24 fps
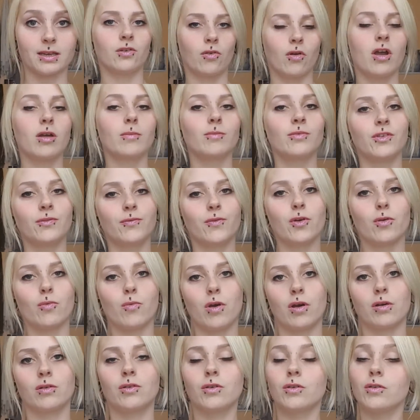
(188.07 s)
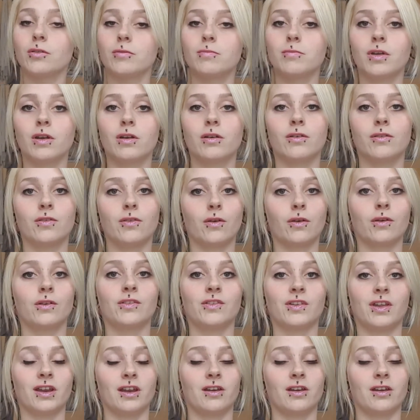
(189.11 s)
The crimes of your world could mirror those that